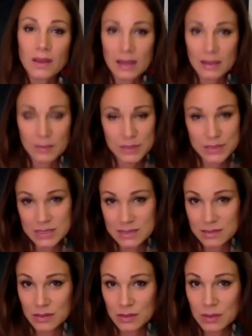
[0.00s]
which is
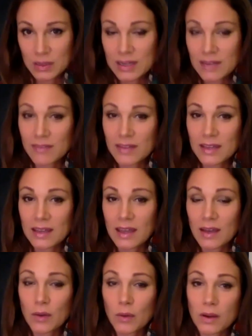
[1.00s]
living
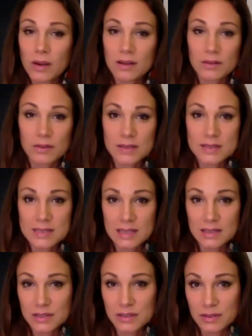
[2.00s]
according to the
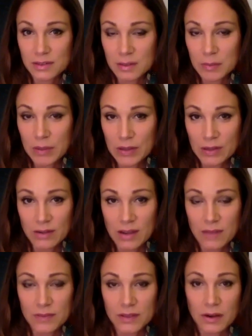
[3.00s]
centers in the body
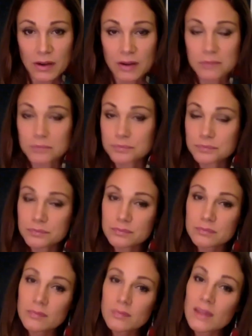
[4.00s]
graph
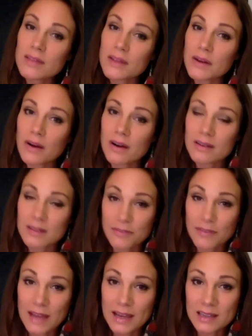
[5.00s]
that are
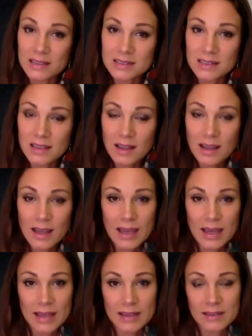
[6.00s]
defined,
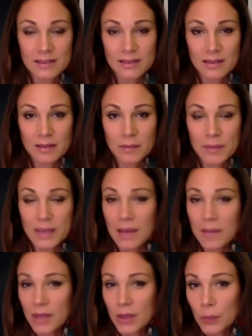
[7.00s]
and
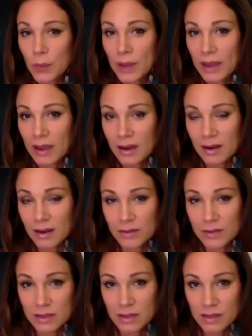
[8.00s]
becoming aware of
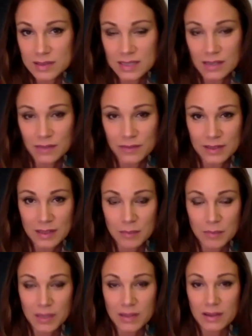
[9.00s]
the not self that can
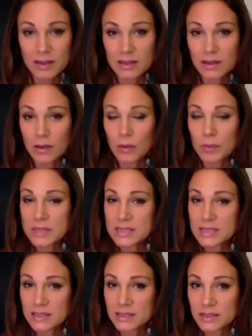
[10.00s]
be there in the open
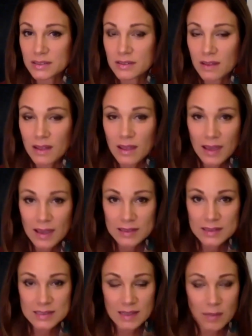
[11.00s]
centers. And the
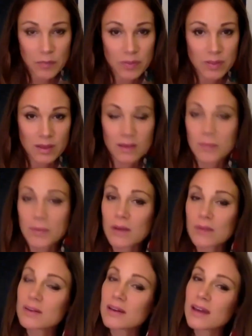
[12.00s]
same thing about
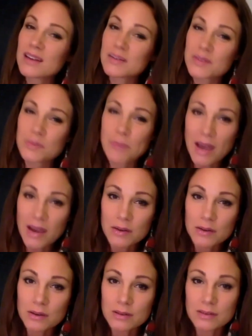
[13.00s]
the kind of
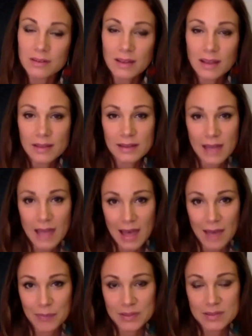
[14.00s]
spirals that
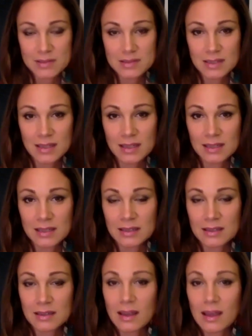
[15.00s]
happens in